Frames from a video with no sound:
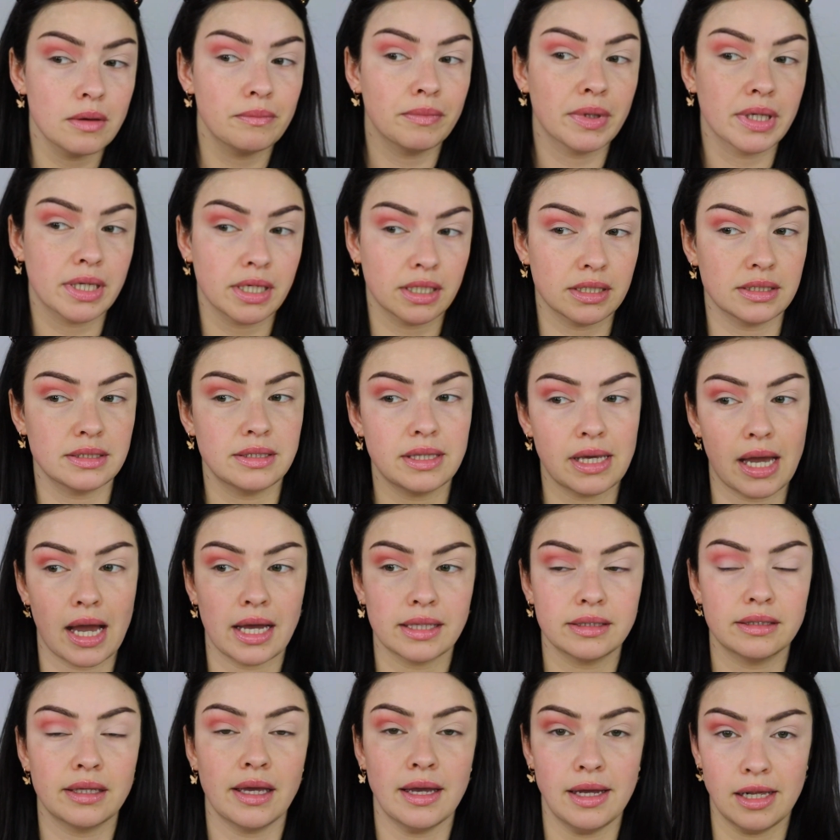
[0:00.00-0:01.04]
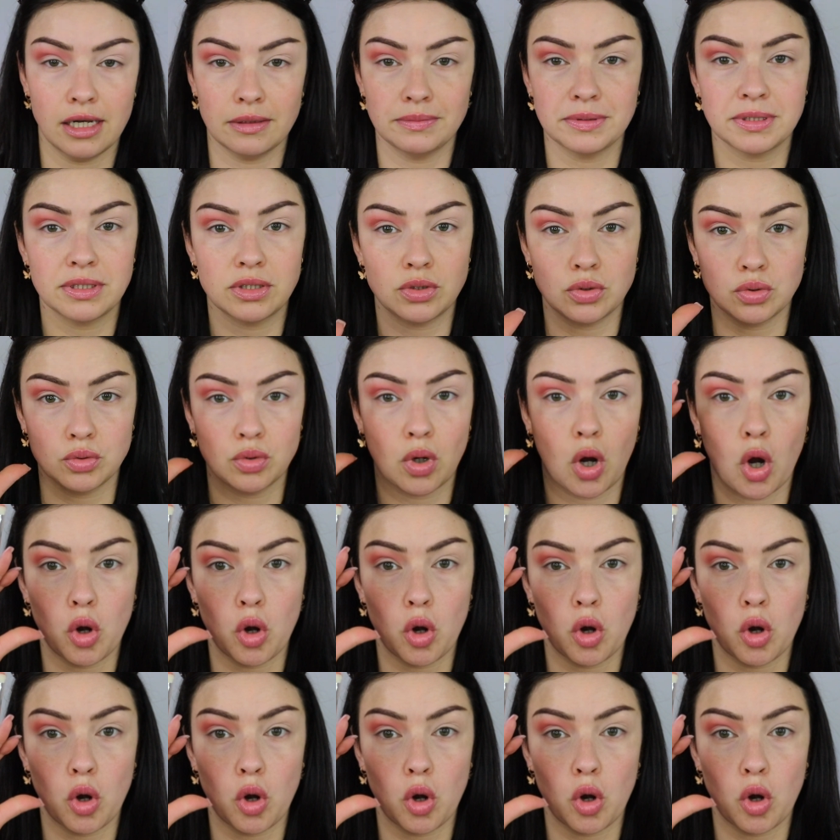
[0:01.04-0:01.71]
because that helps to